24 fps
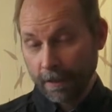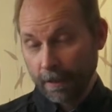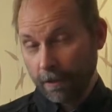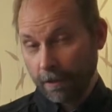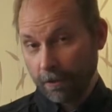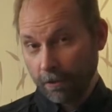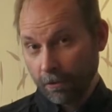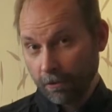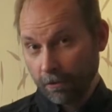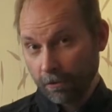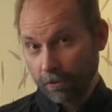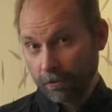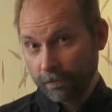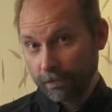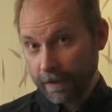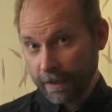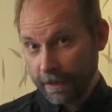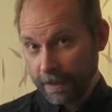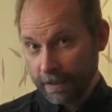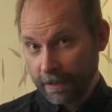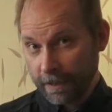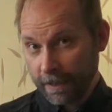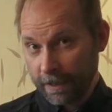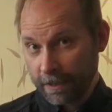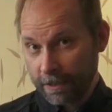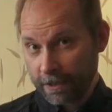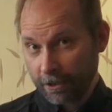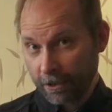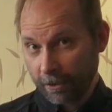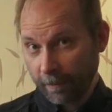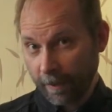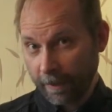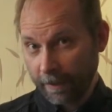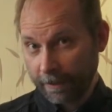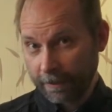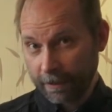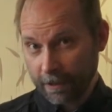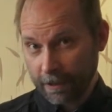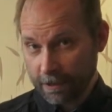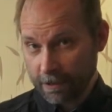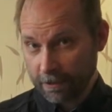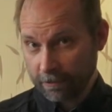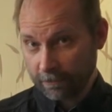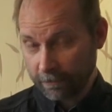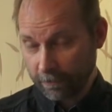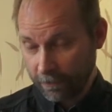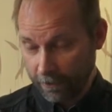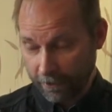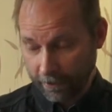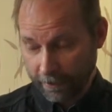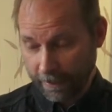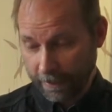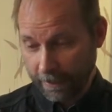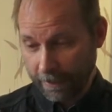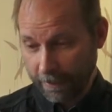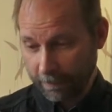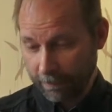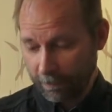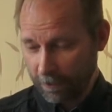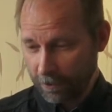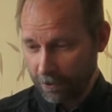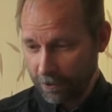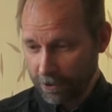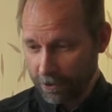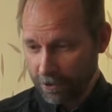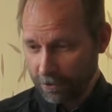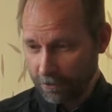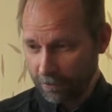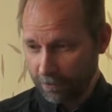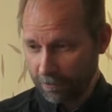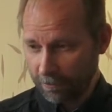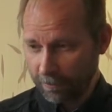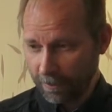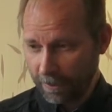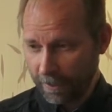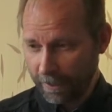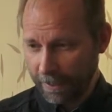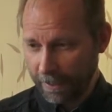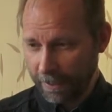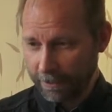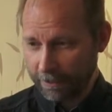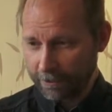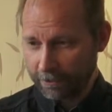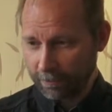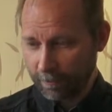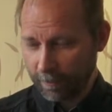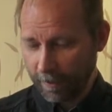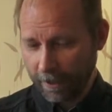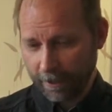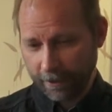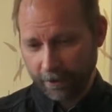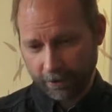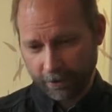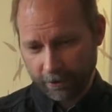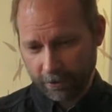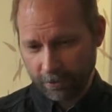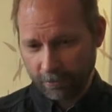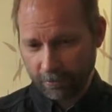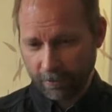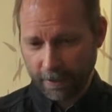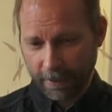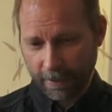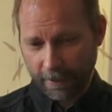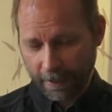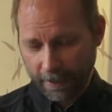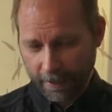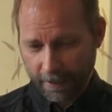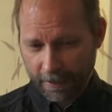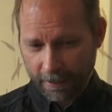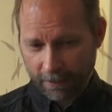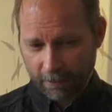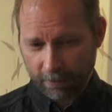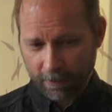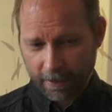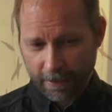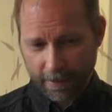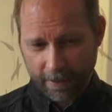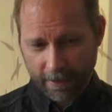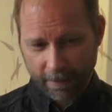old wind instrument doesn't work anymore, so I had to buy a new one anyway.